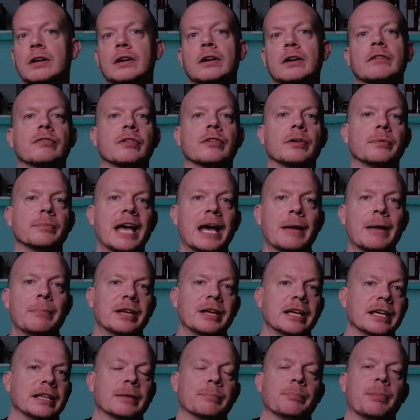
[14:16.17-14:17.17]
from that
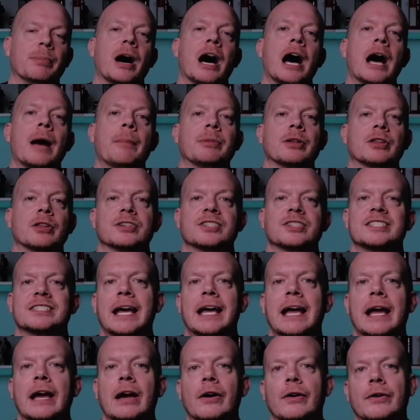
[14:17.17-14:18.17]
being the popular
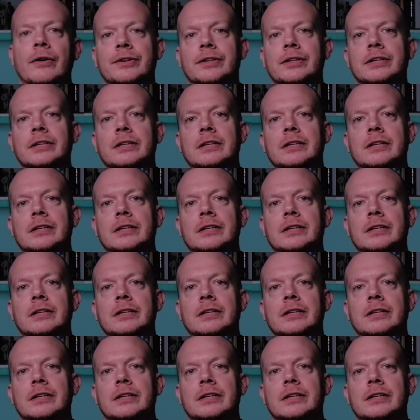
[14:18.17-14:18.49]
sound,